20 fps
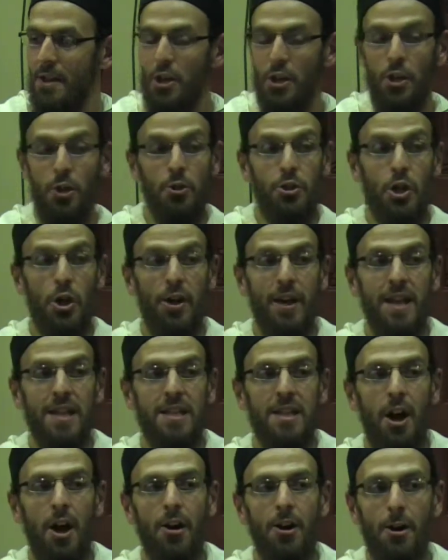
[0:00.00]
You took his
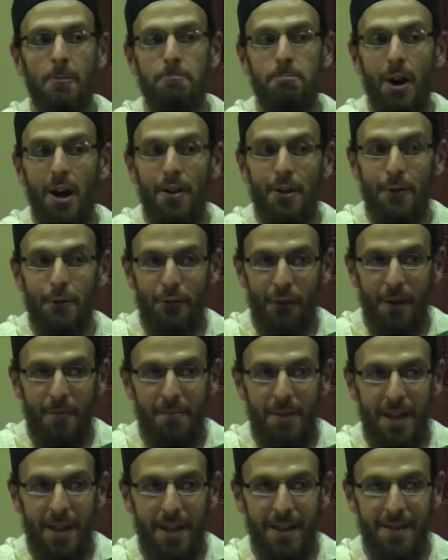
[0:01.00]
younger brother from
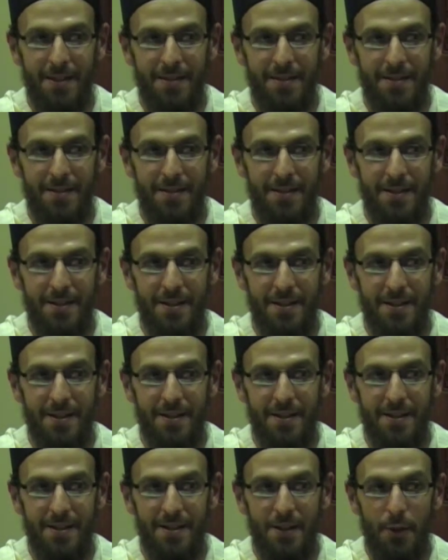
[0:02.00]
me.
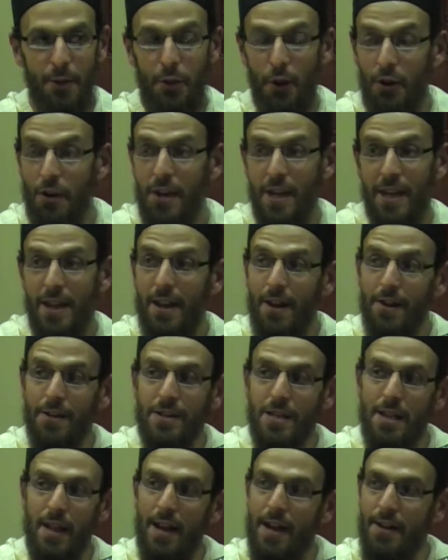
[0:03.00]
30 years
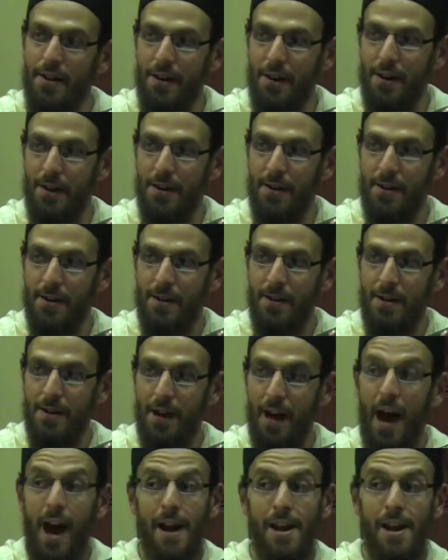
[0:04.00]
later, I